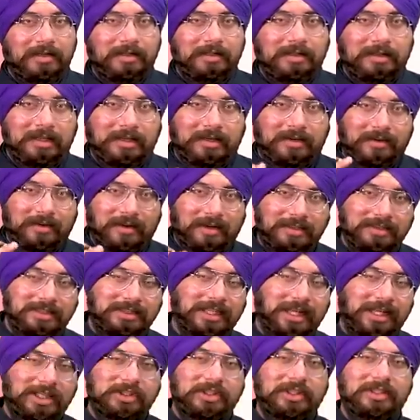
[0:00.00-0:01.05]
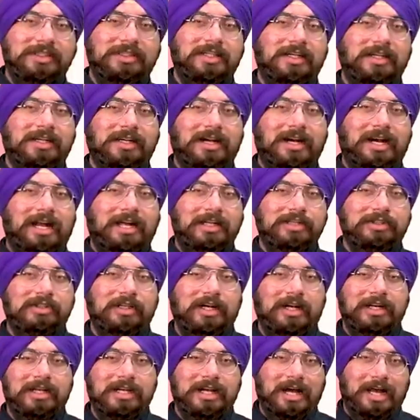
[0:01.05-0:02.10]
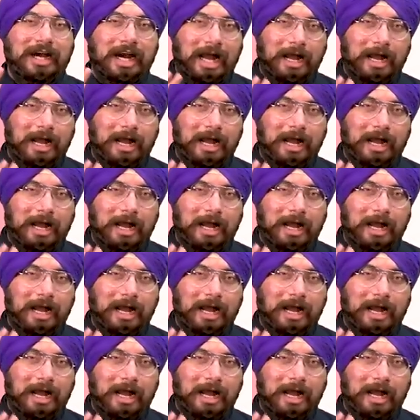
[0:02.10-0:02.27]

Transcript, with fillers: the transactions internationally are